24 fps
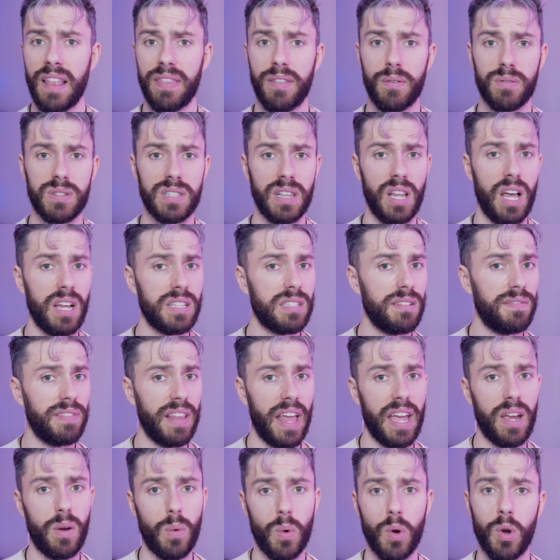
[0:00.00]
There was lots of
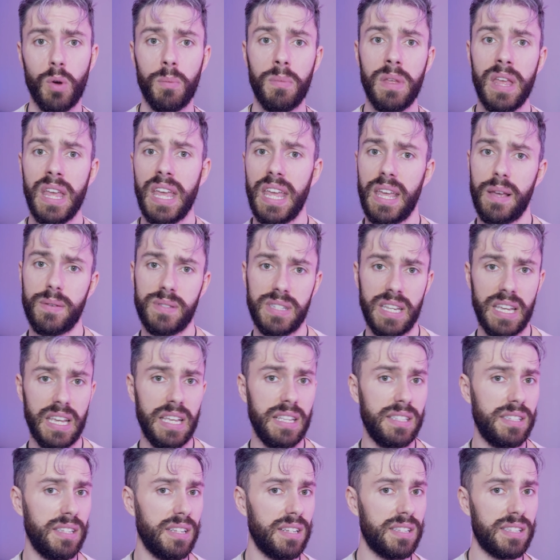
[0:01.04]
leg room. It was
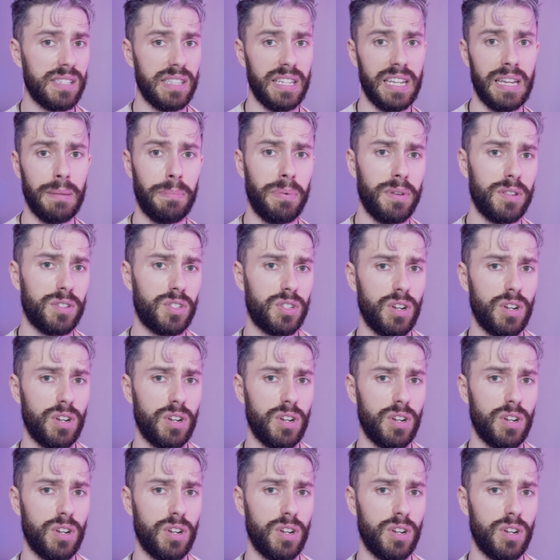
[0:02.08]
easy to sleep.